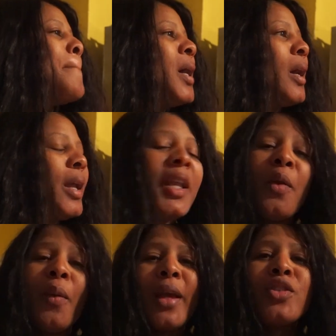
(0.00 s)
but
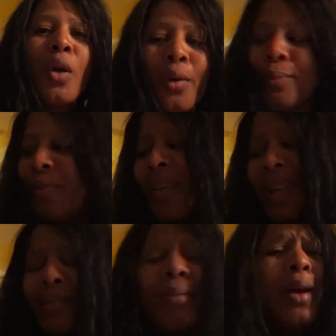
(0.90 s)
anyway so
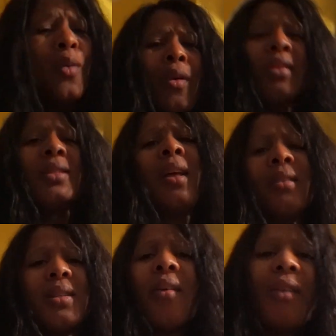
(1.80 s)
forget about all this
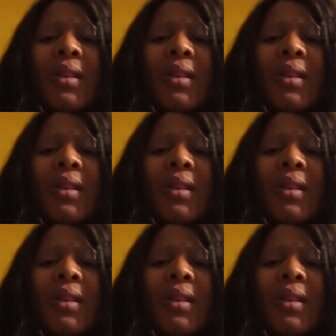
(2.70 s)
other stuff